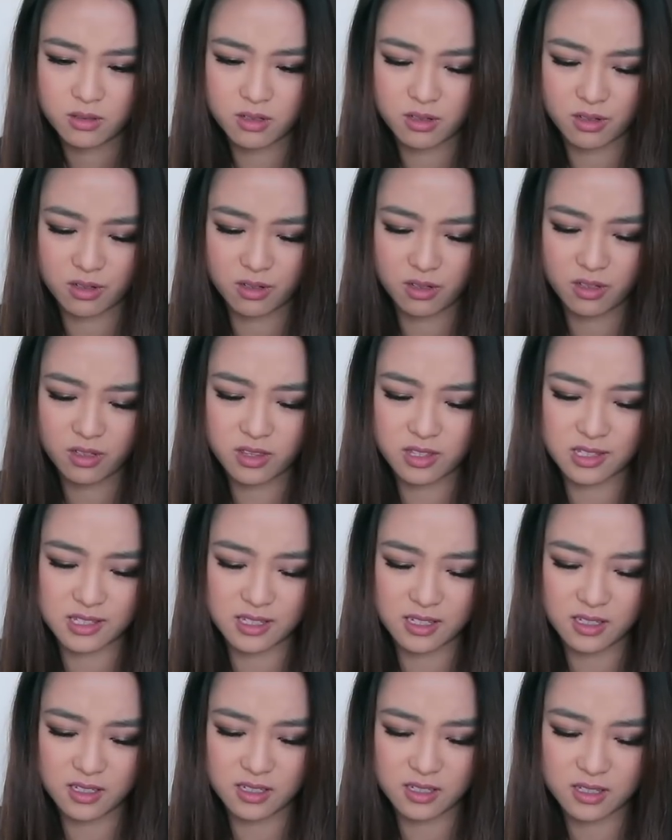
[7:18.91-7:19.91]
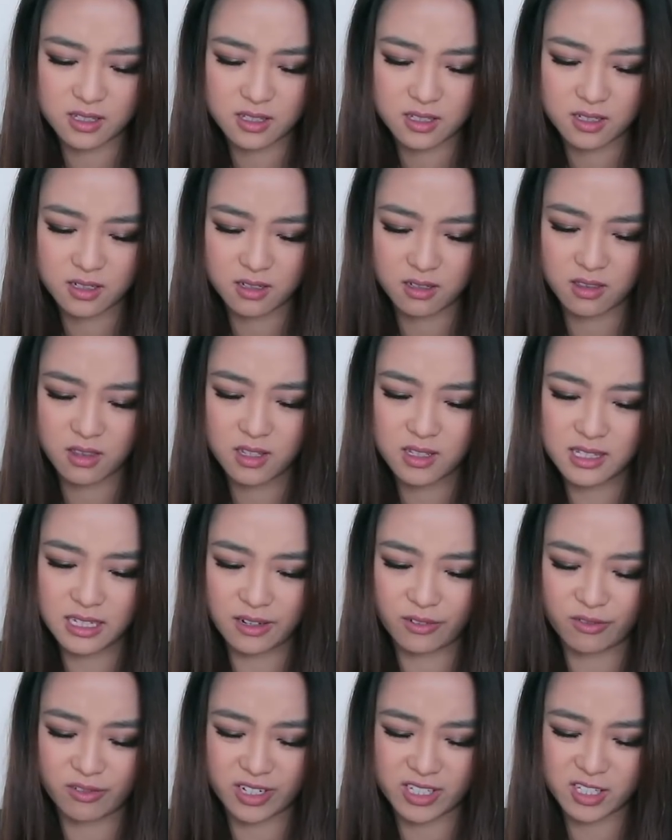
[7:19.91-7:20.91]
What on earth is this? I think it's
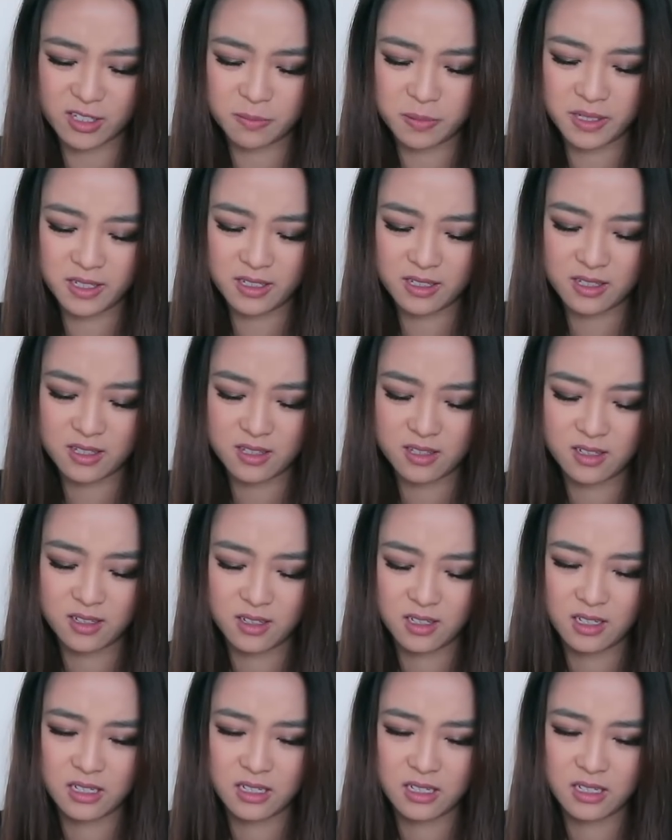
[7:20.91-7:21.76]
like recipes,